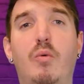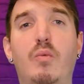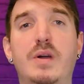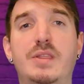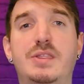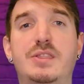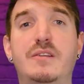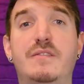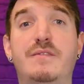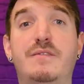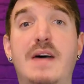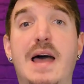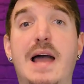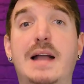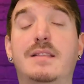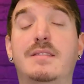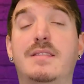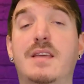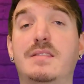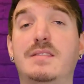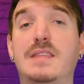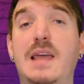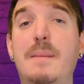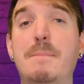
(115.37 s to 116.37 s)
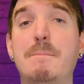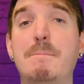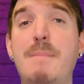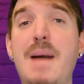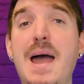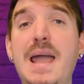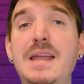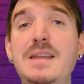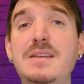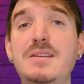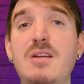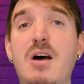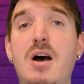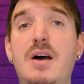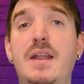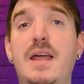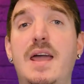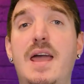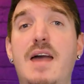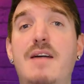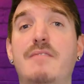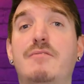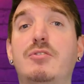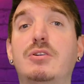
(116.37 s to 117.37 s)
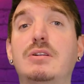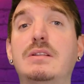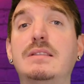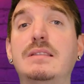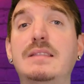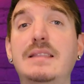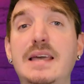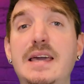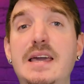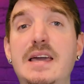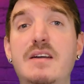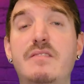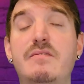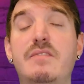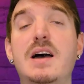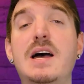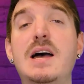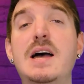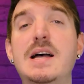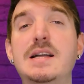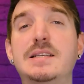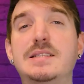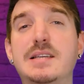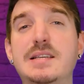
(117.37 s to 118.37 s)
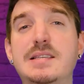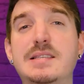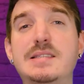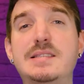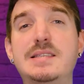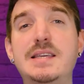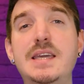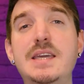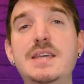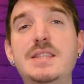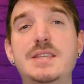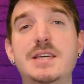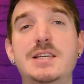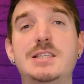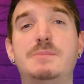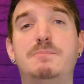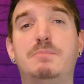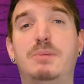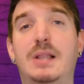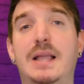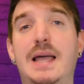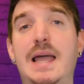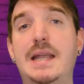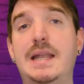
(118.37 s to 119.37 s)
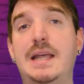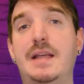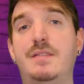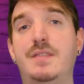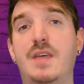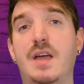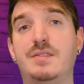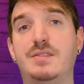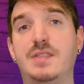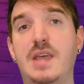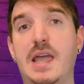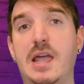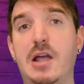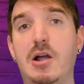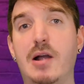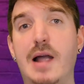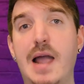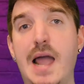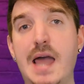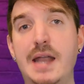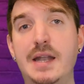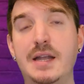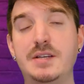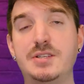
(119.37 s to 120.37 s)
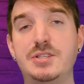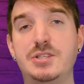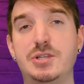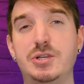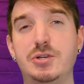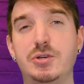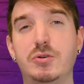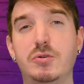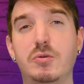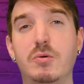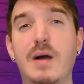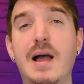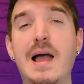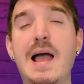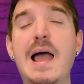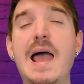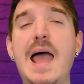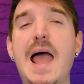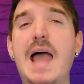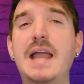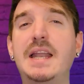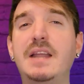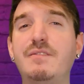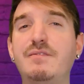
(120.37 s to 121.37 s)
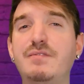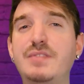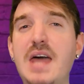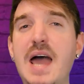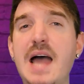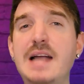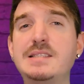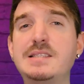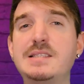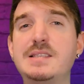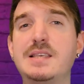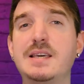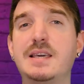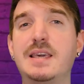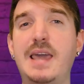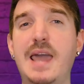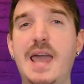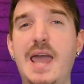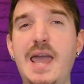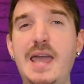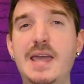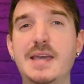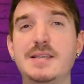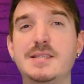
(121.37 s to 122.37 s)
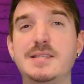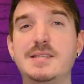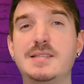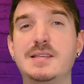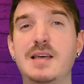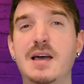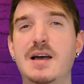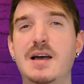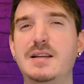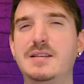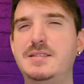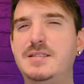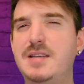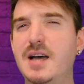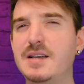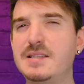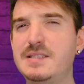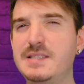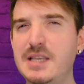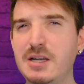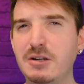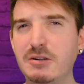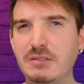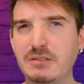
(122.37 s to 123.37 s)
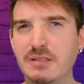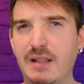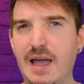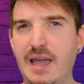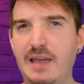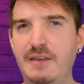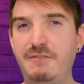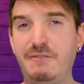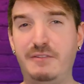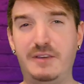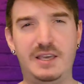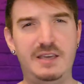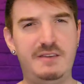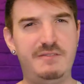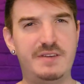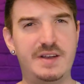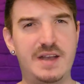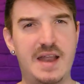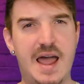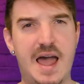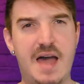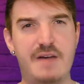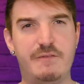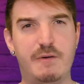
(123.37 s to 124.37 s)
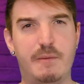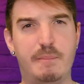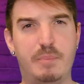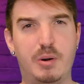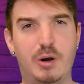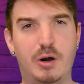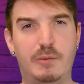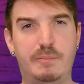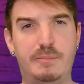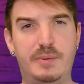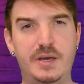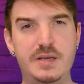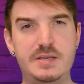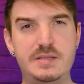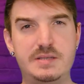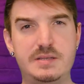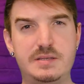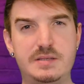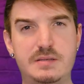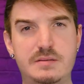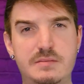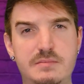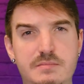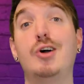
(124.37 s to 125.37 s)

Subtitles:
with the fact that they might not ever live to see this planet that they are headed to. And if that's the case, does their life even have a purpose?